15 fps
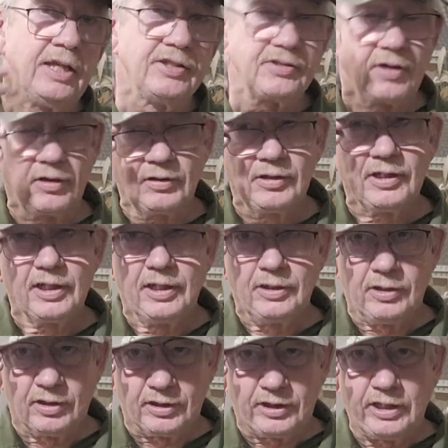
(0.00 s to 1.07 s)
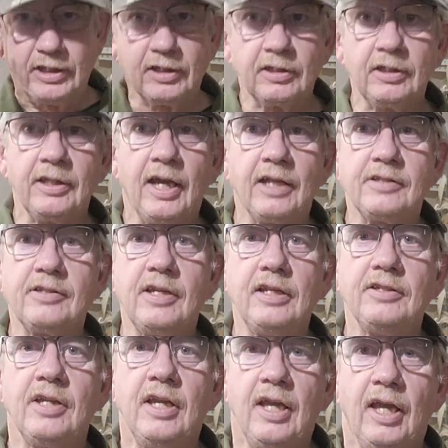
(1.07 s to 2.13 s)
Start looking at your gear in that
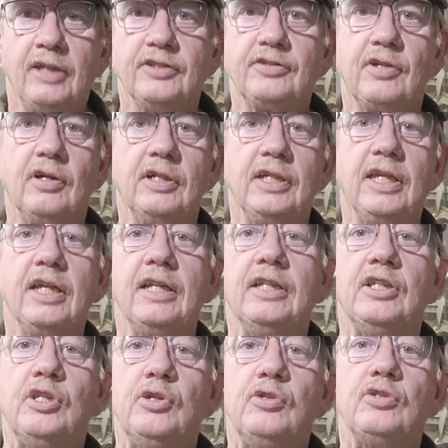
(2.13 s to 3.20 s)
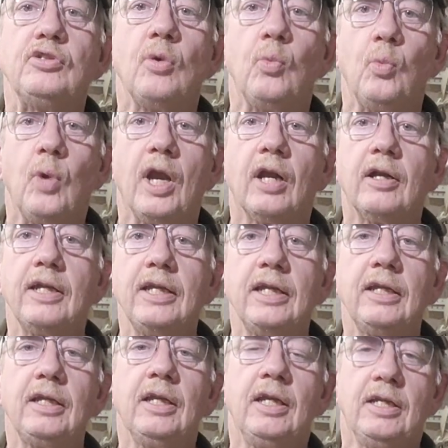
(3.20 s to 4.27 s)
sense and start getting used to wearing
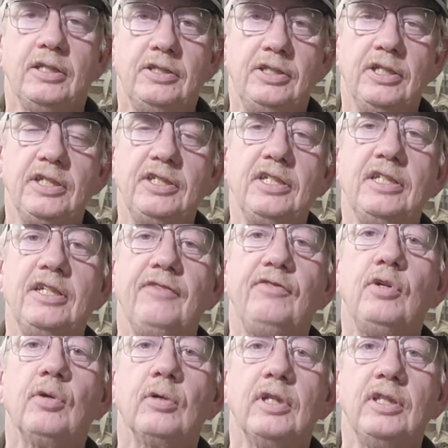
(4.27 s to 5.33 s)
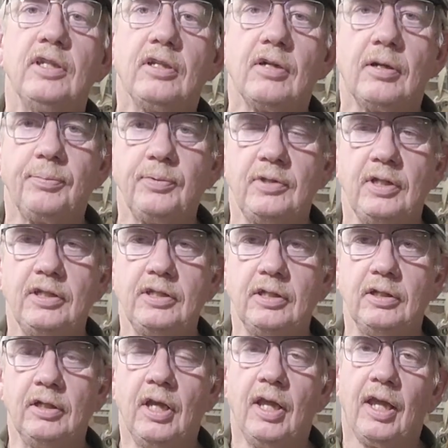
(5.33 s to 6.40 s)
it just as if you were in the
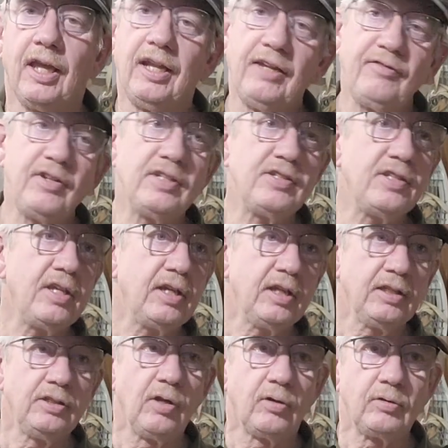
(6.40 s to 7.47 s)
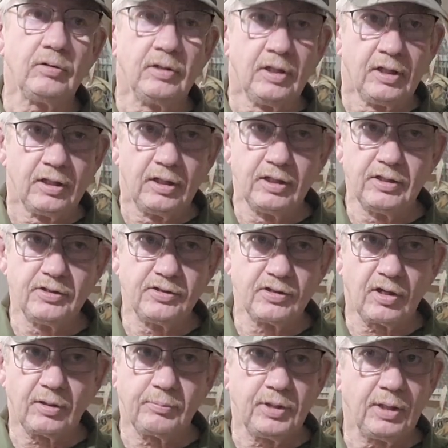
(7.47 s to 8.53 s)
competition. And if it's the
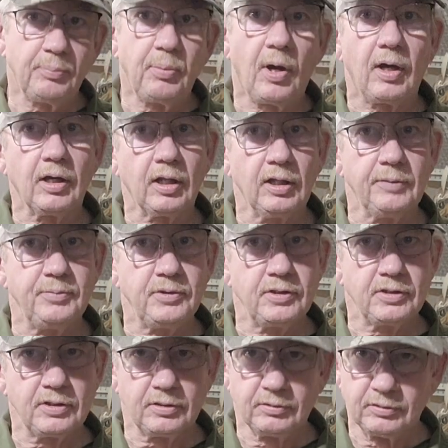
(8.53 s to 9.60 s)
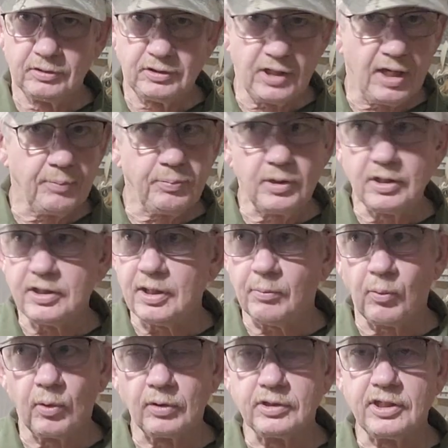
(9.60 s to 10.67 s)
zombie apocalypse
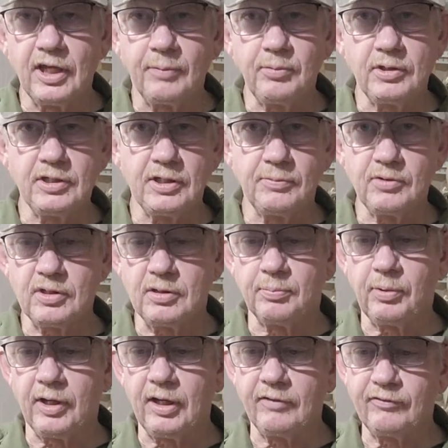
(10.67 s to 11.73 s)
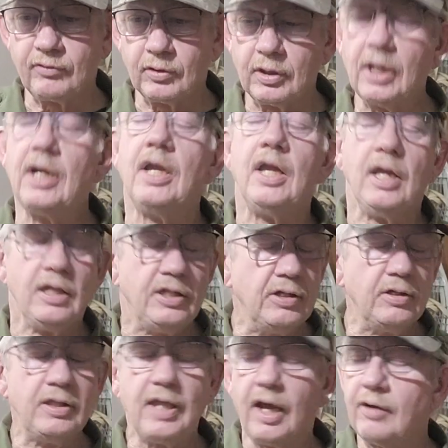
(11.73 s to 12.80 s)
championship, world championships that you're planning for,
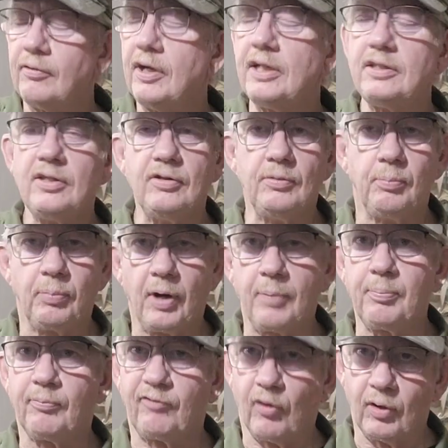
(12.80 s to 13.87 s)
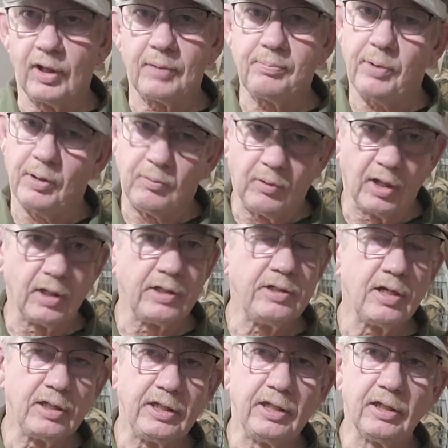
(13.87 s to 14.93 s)
do it that way too. Prep for it by wearing
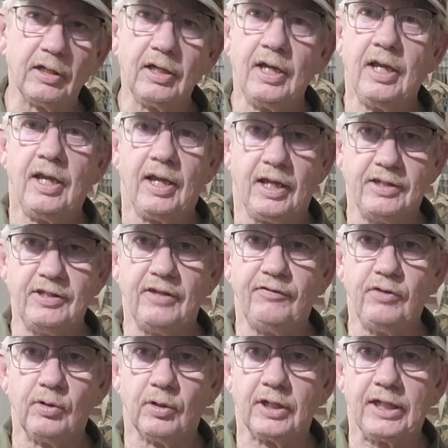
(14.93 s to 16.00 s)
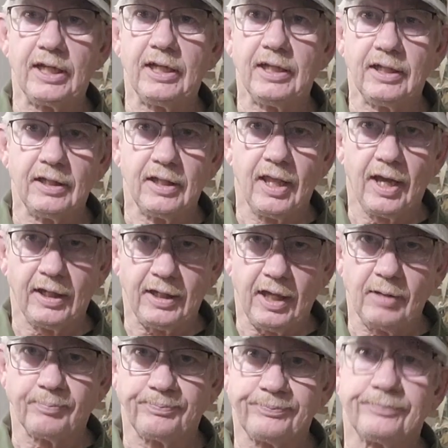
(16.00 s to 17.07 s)
your gear as if you were getting into that
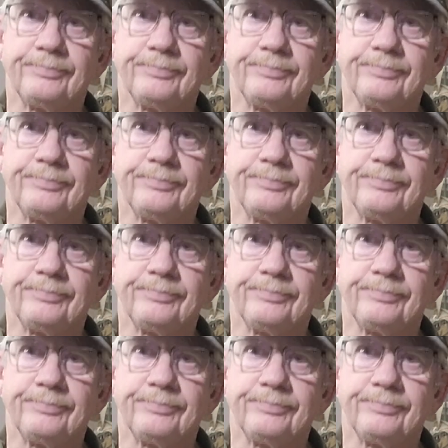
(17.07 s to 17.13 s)
game.